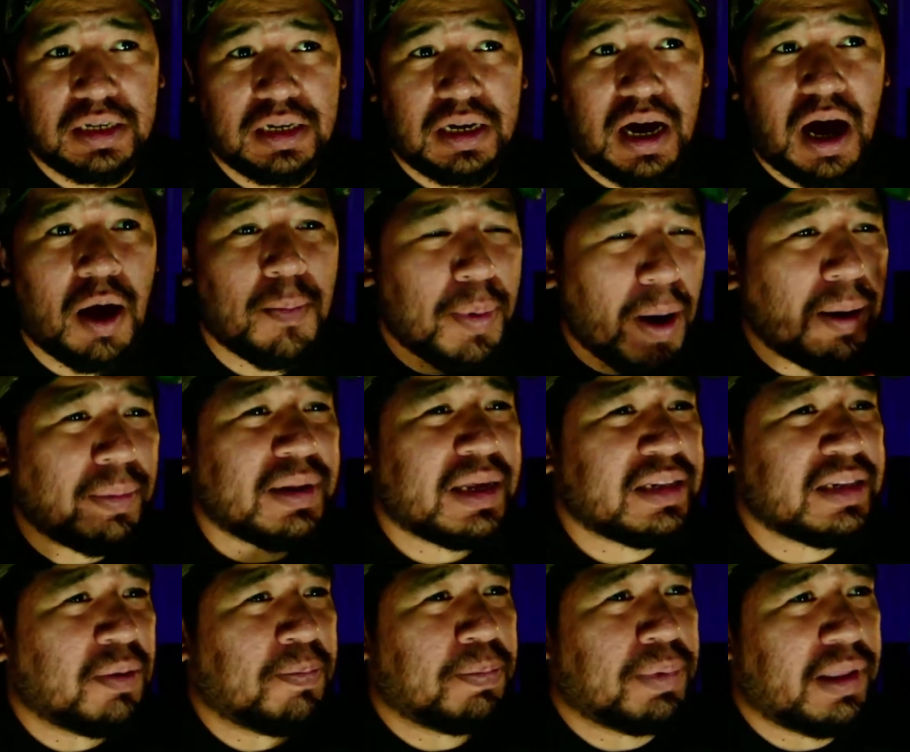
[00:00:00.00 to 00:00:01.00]
I'll probably end
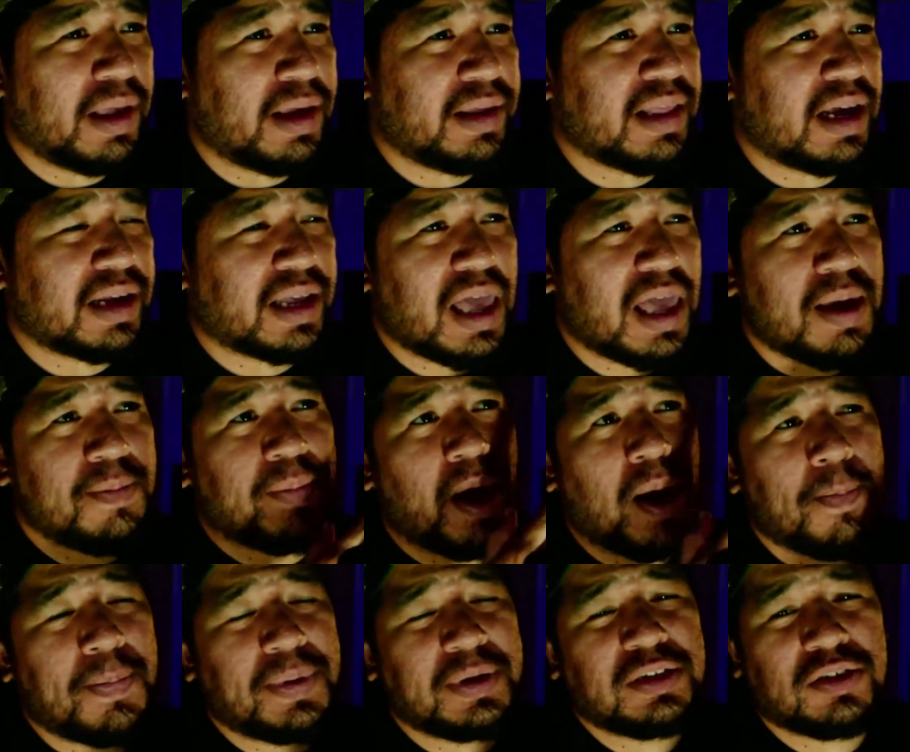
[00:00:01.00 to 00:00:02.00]
up playing that game
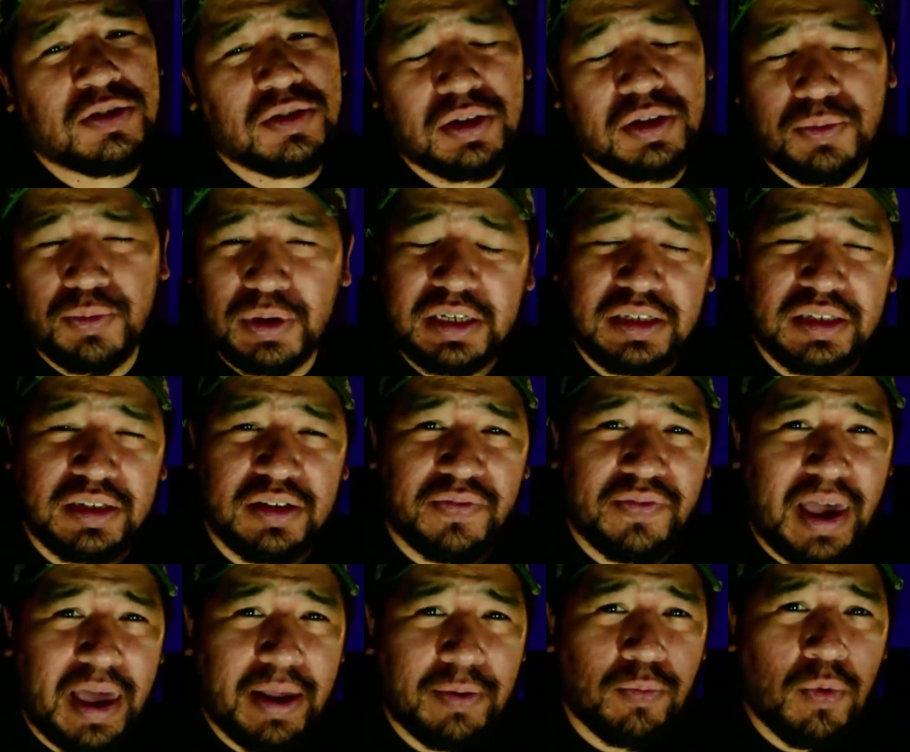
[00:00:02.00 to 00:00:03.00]
up until the release of
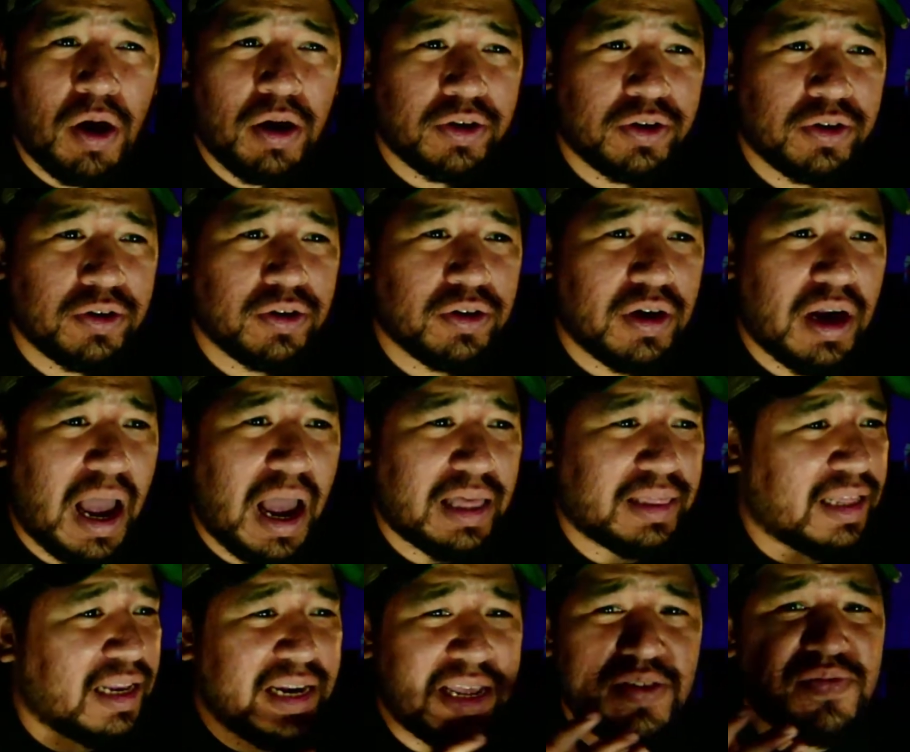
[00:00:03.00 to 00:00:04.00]
Endwalker, and
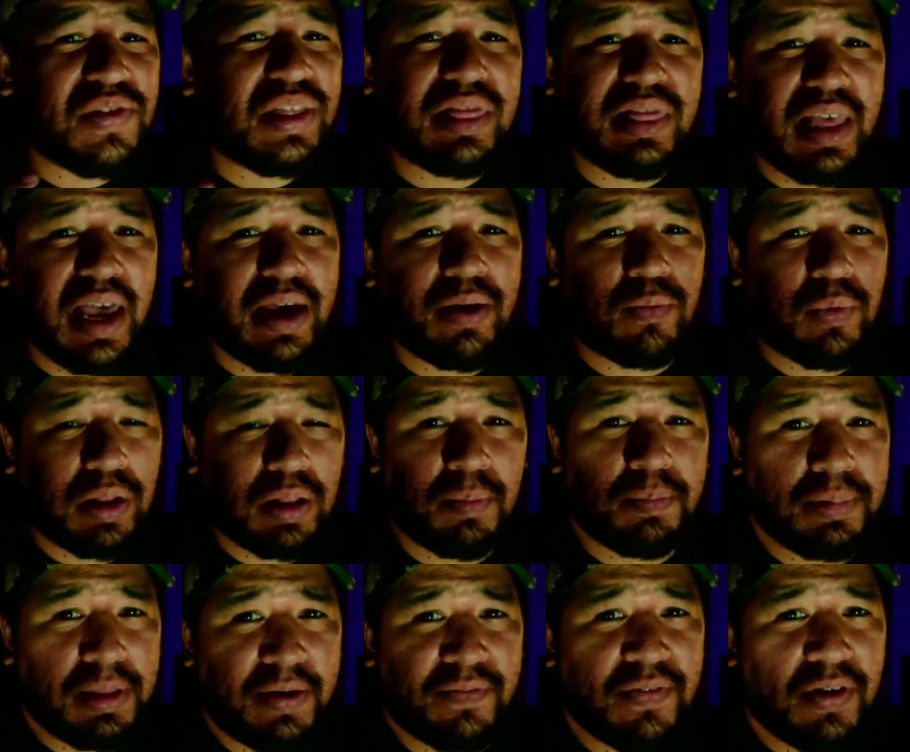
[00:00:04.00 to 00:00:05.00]
then even then, while I'm
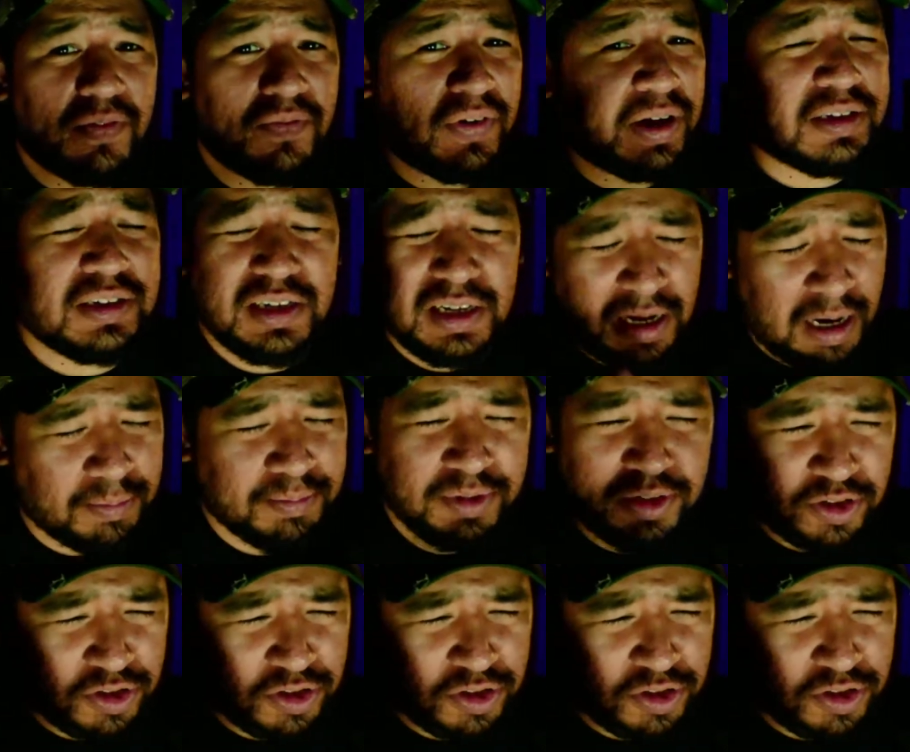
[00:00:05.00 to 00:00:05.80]
playing Final Fantasy, I'm